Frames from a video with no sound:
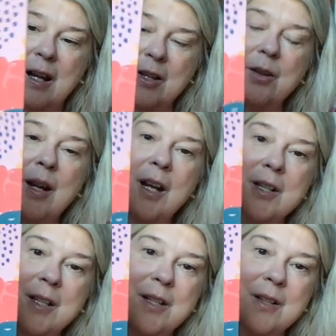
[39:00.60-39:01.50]
And you can
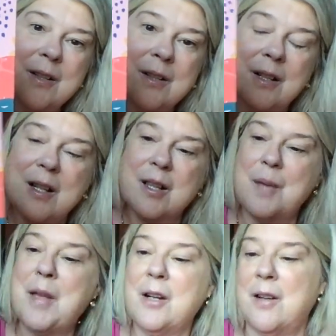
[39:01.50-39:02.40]
actually they
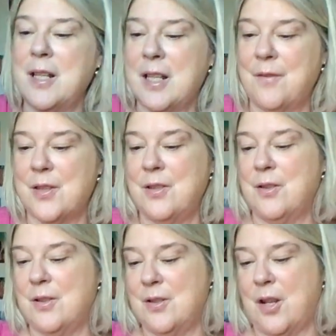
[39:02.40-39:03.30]
make great gifts, and you
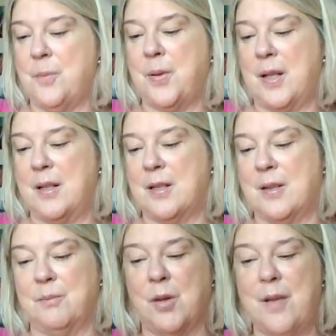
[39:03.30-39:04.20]
can just open it to
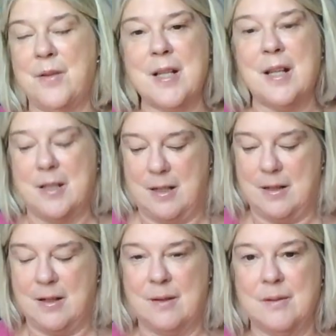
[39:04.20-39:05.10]
whatever day it
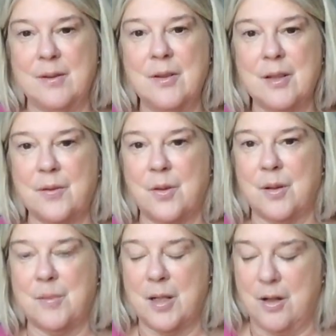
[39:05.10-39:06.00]
is. And look, I've got one
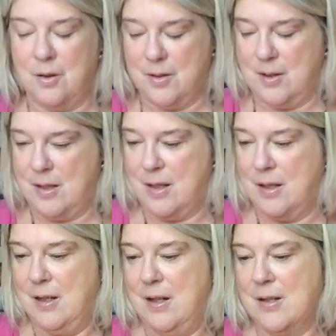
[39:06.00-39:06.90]
of my cards in there
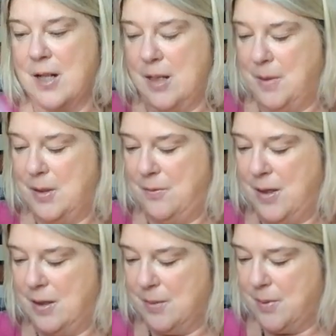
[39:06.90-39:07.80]
telling me to
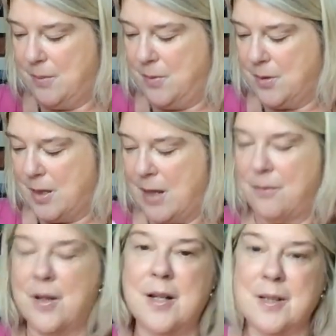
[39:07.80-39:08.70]
read this poem, which I have
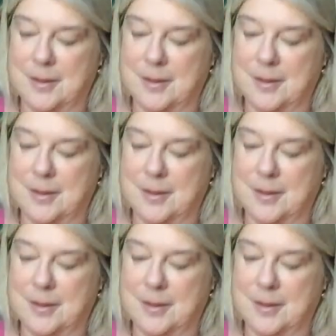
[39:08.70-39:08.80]
read,